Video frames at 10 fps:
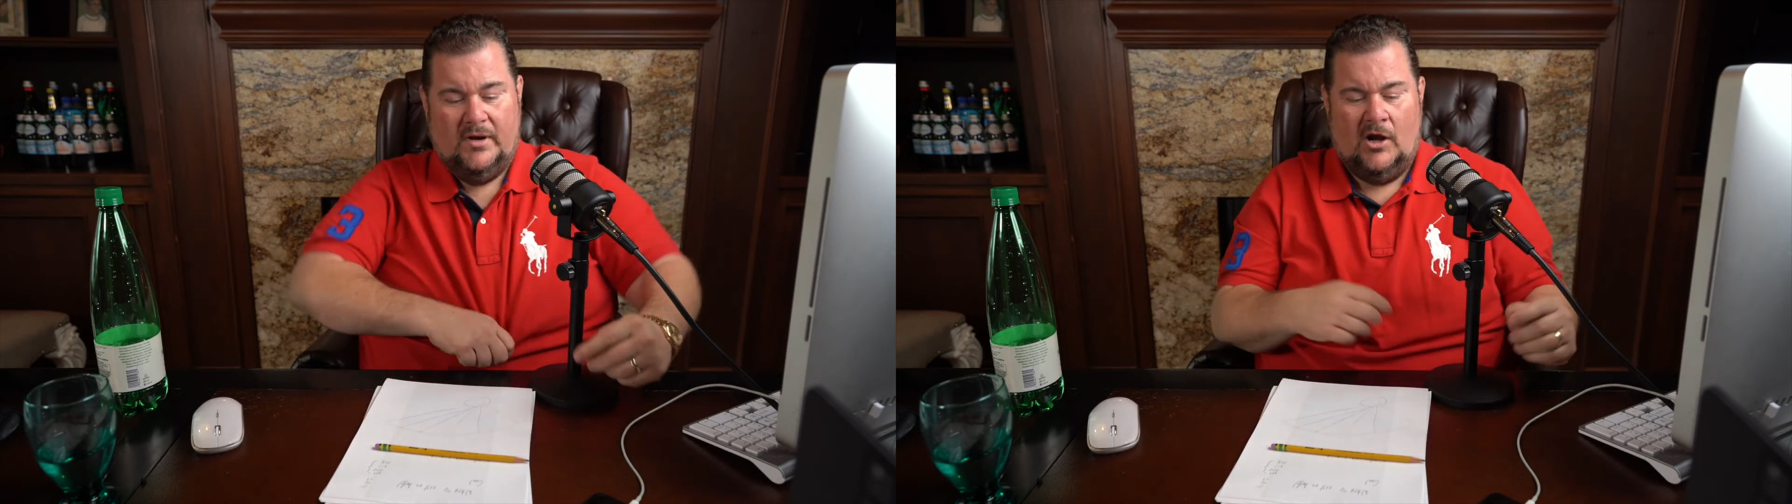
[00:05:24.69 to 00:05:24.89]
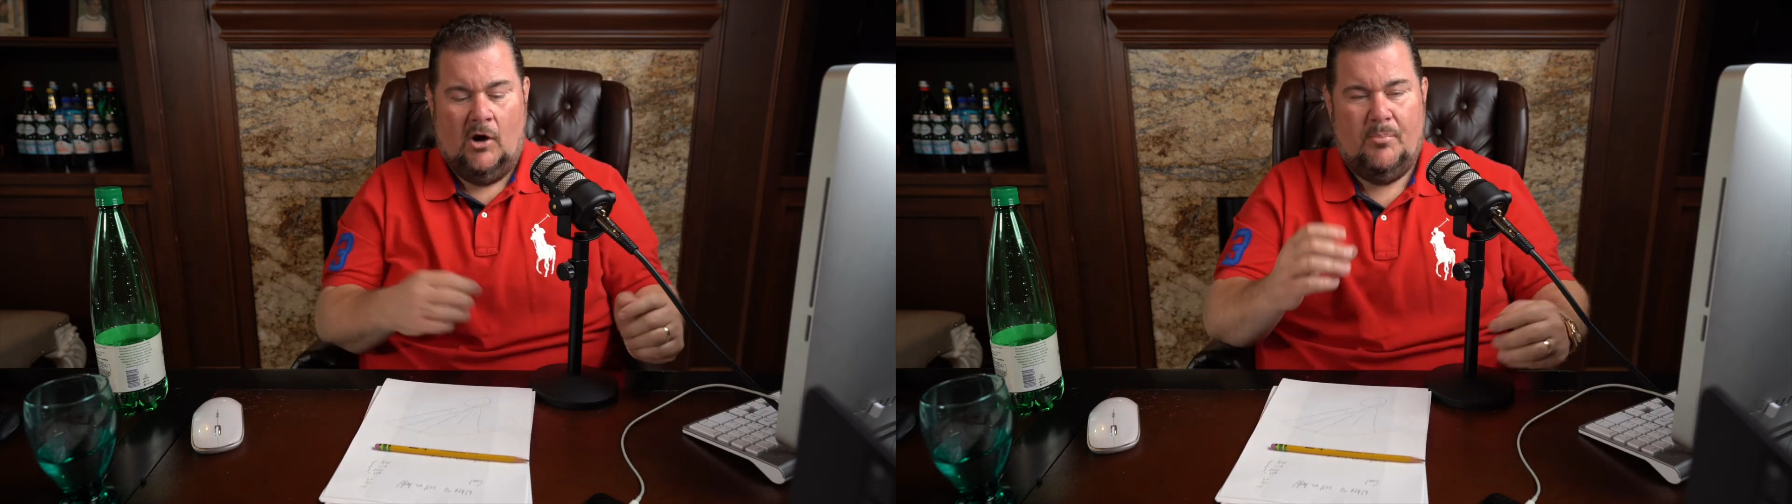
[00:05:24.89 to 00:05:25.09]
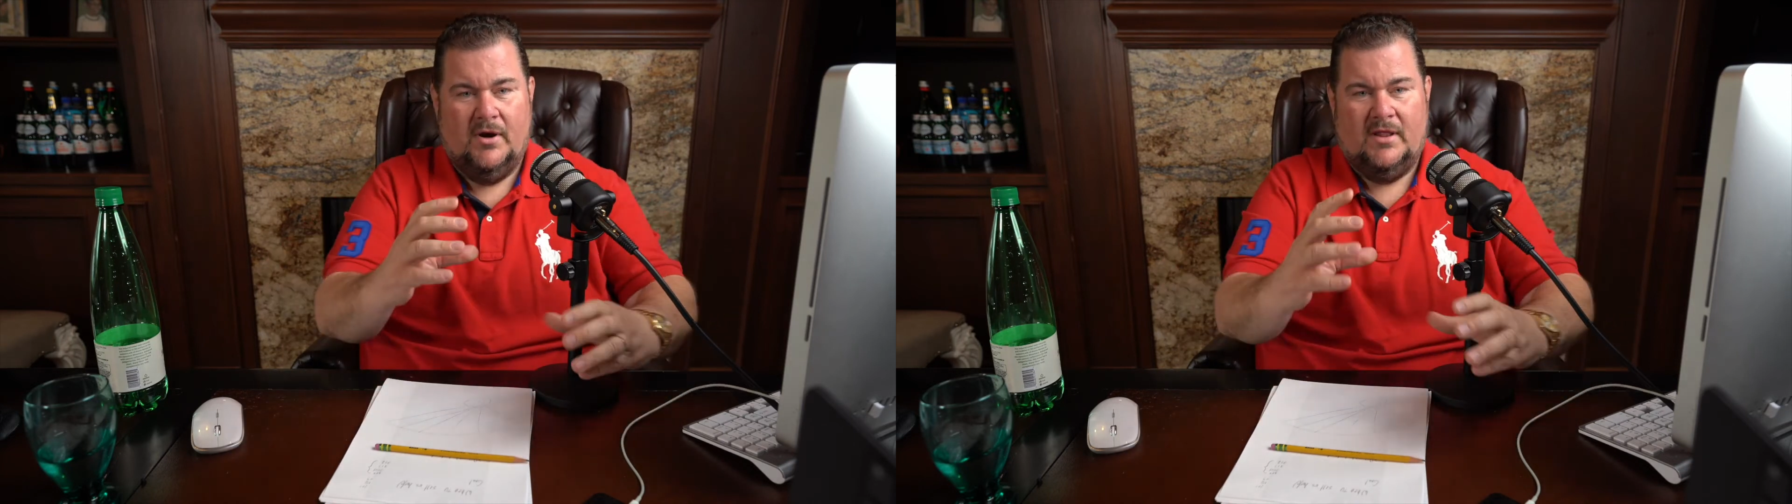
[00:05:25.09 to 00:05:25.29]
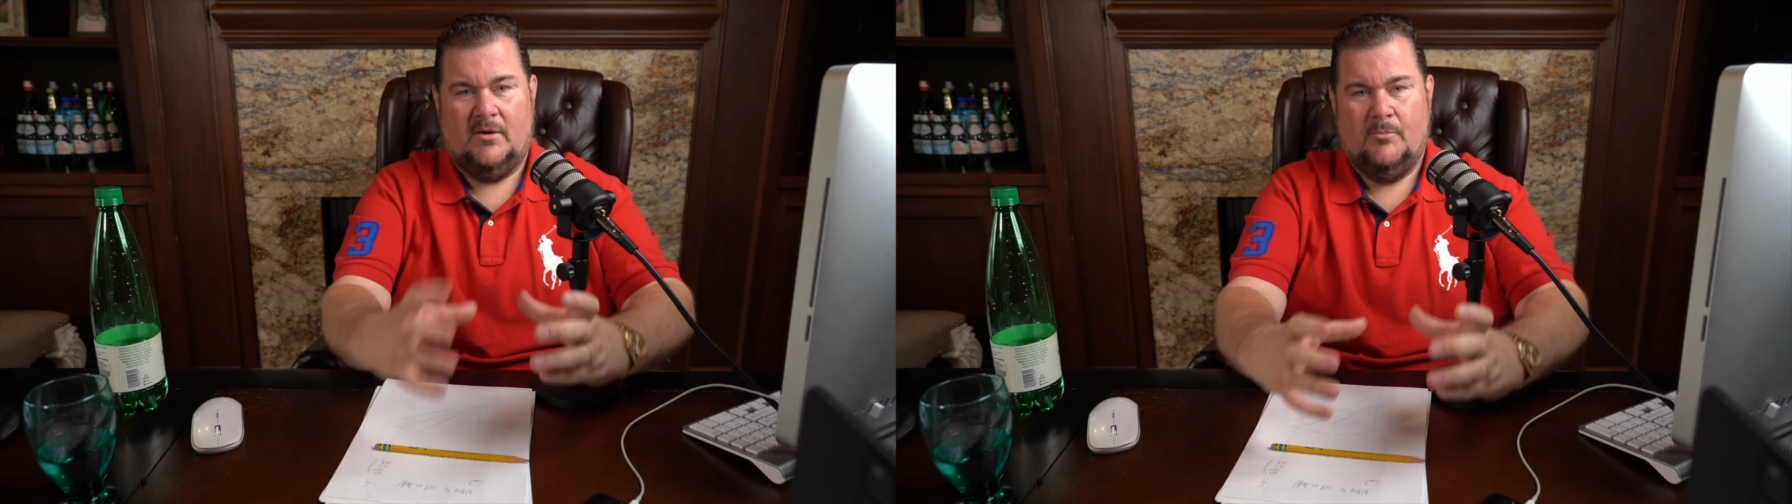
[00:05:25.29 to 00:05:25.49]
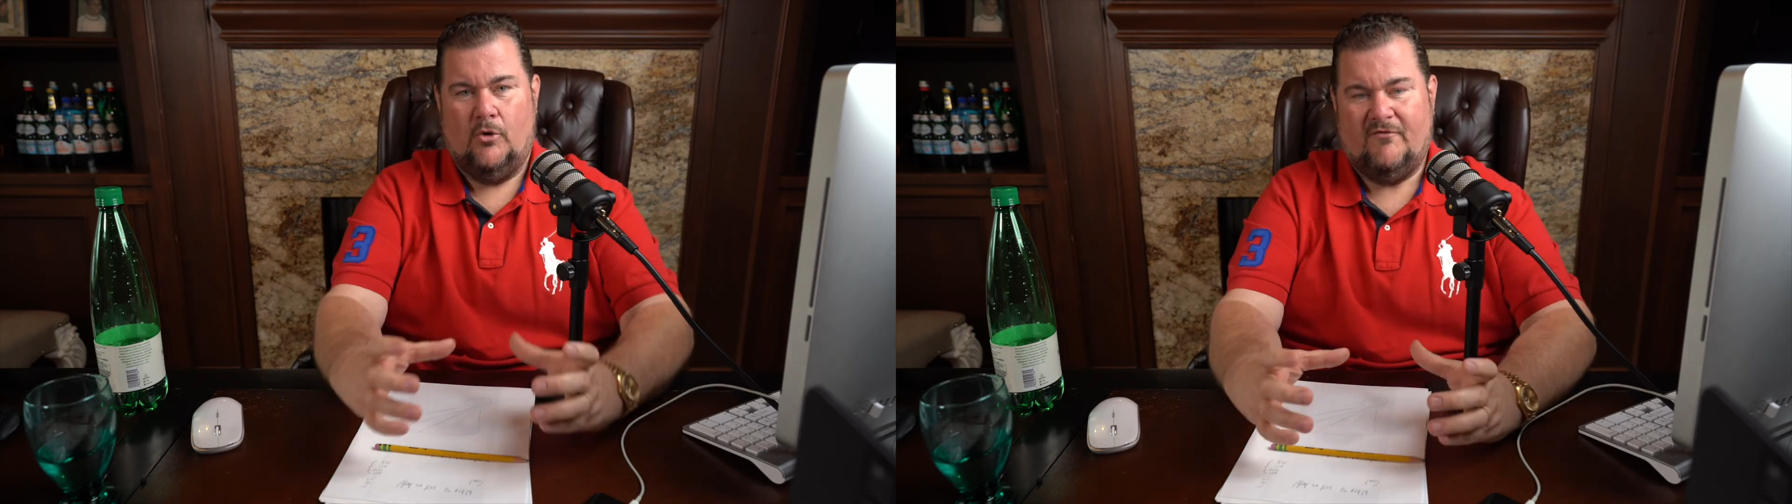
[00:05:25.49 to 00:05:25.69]
and I'll put it in a
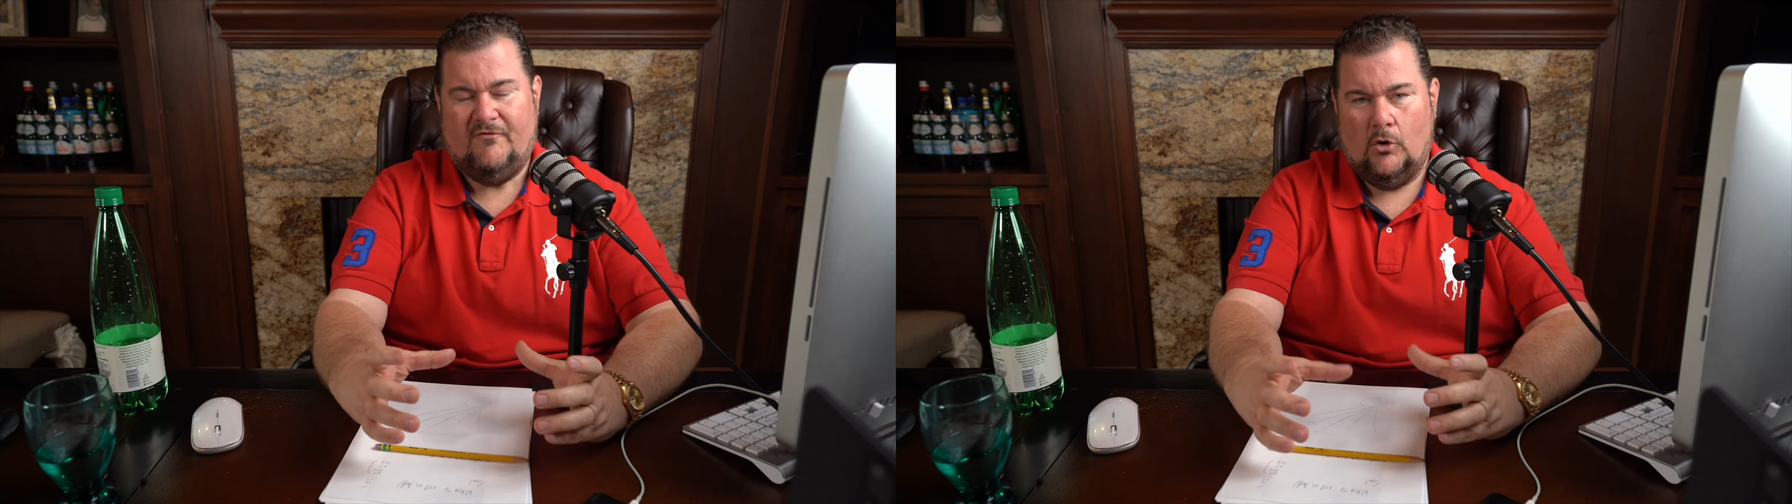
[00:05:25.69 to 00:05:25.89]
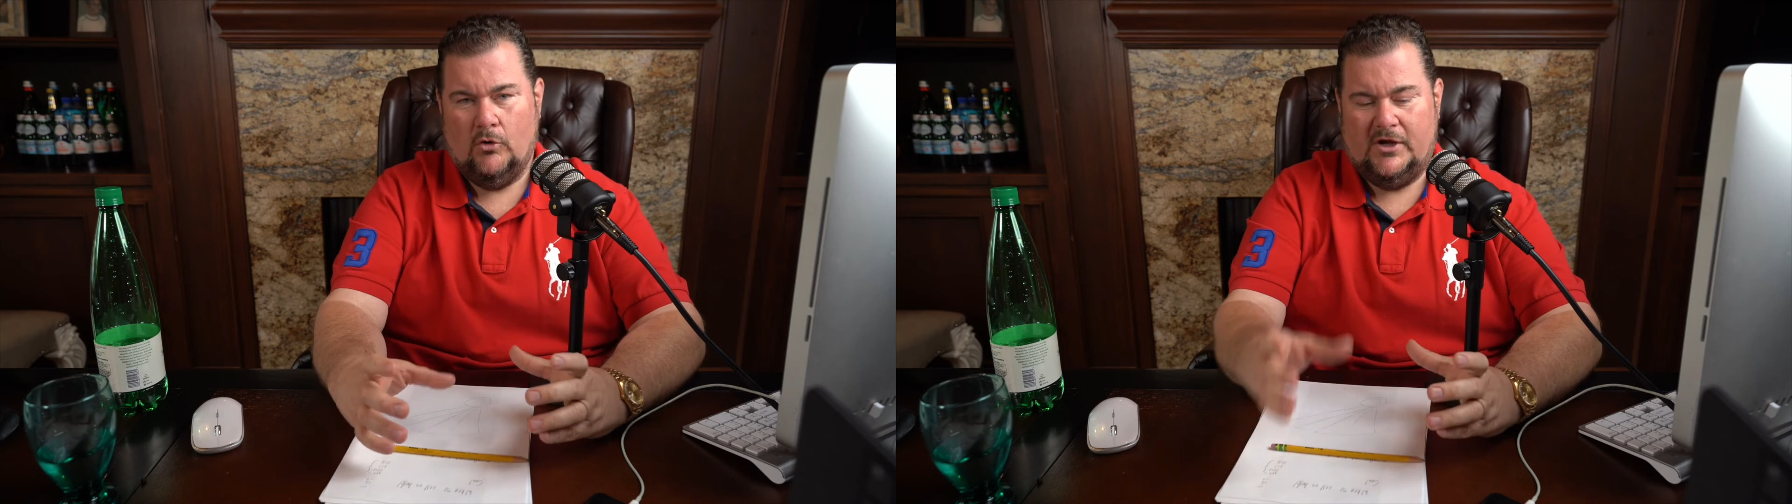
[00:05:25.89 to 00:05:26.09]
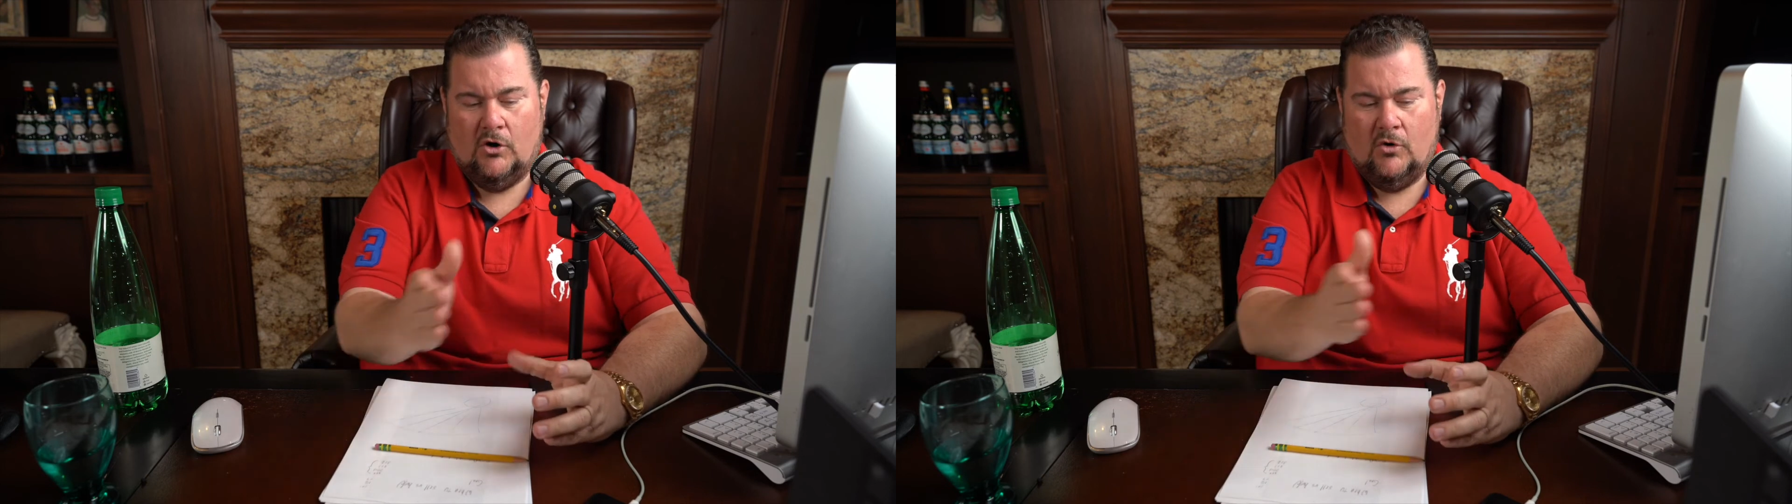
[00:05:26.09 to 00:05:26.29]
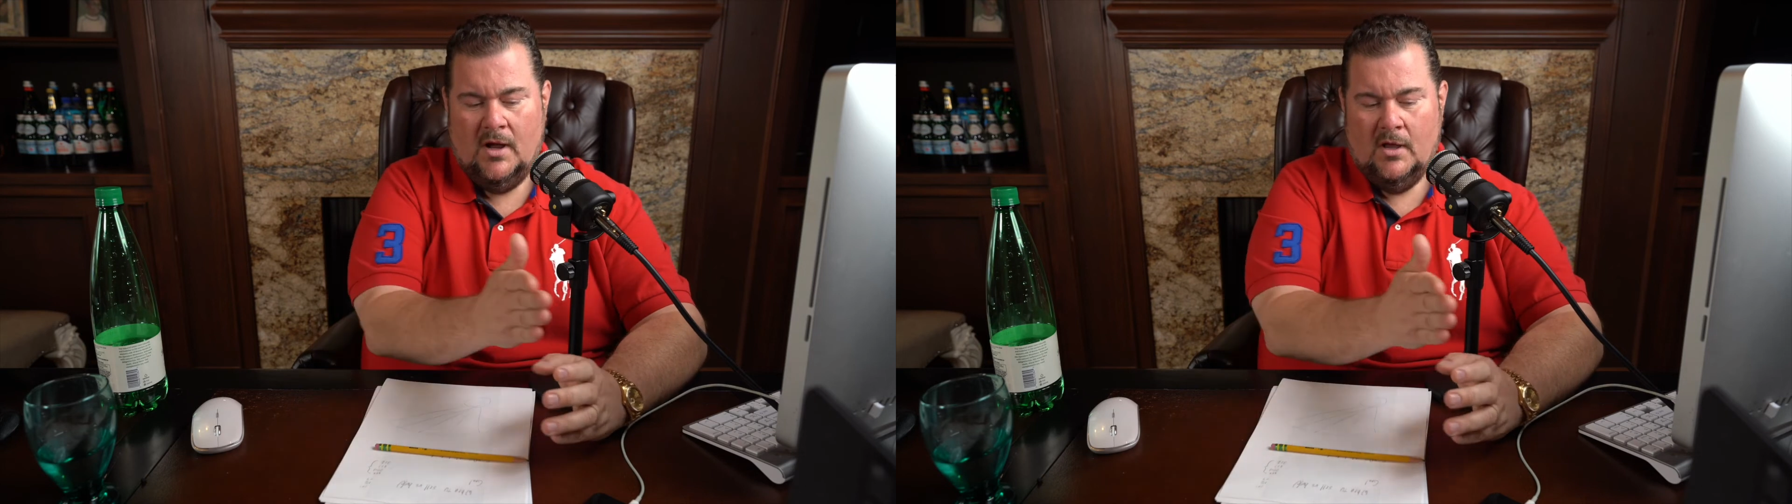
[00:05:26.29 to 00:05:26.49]
portfolio